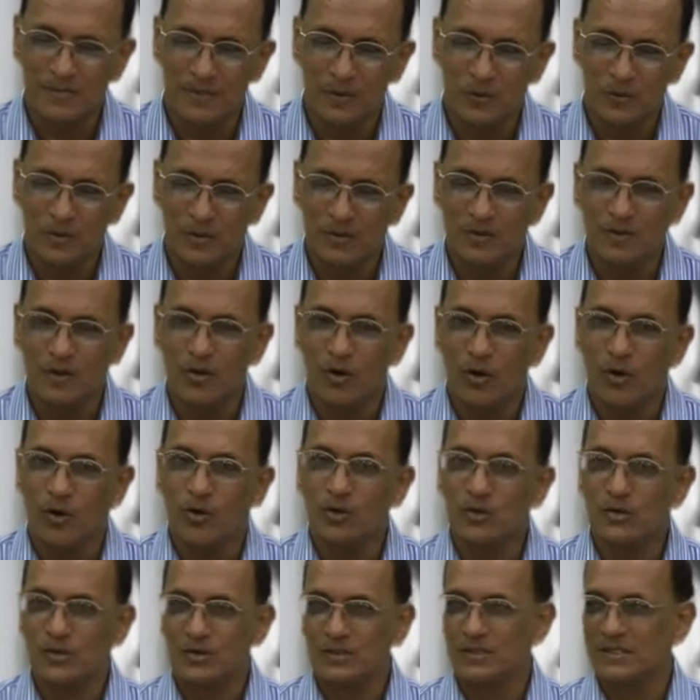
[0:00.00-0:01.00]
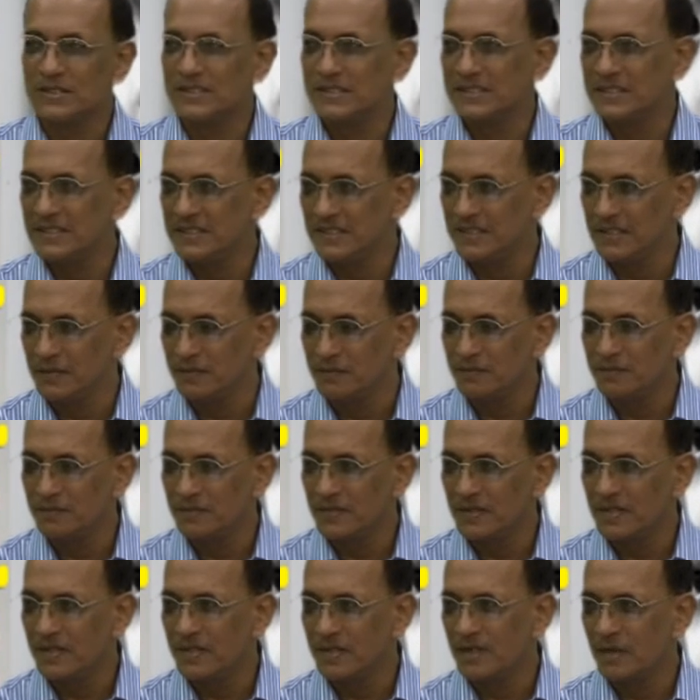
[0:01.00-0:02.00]
the word autism
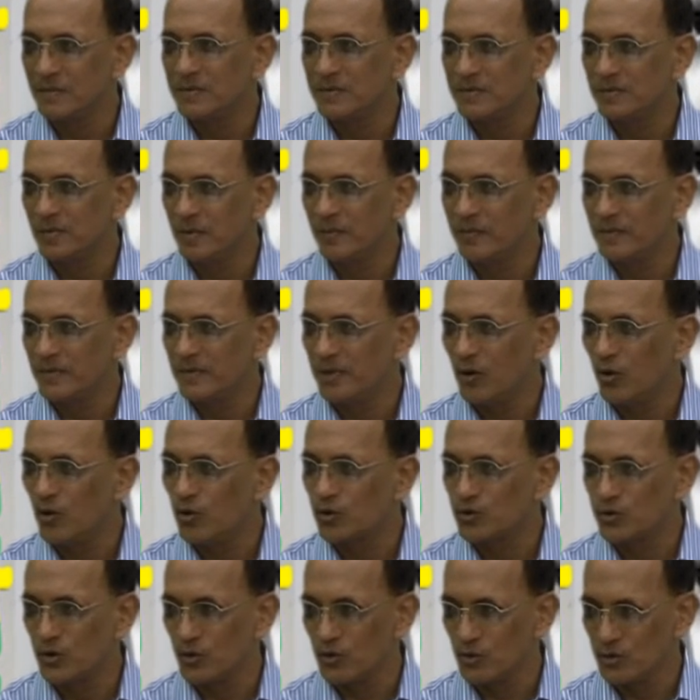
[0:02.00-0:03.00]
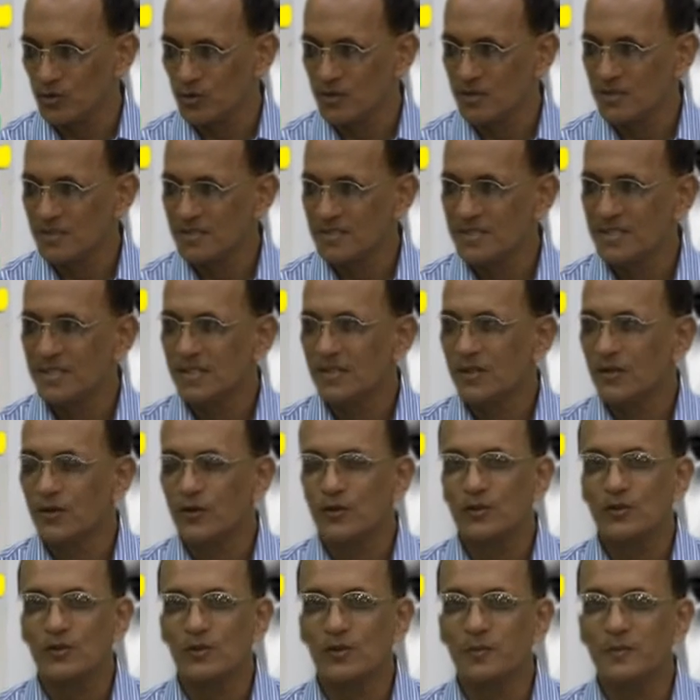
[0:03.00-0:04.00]
comes from the auto.
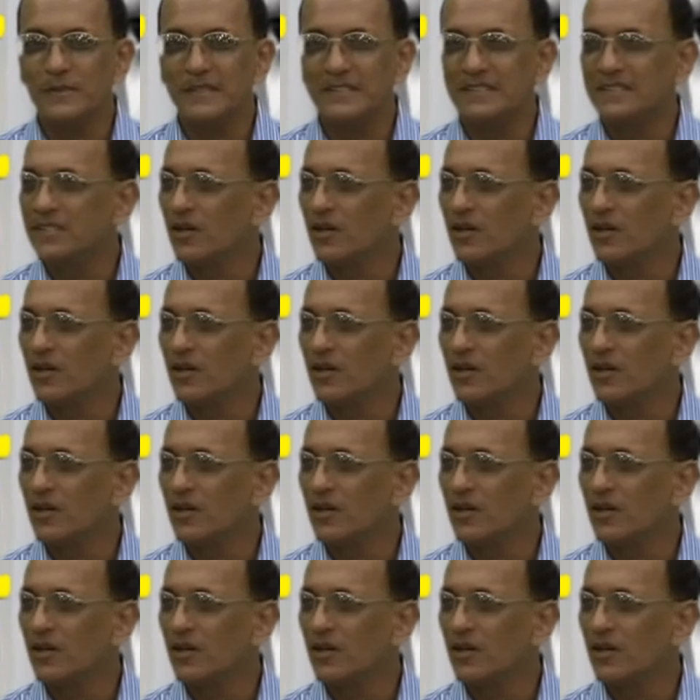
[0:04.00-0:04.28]
Auto means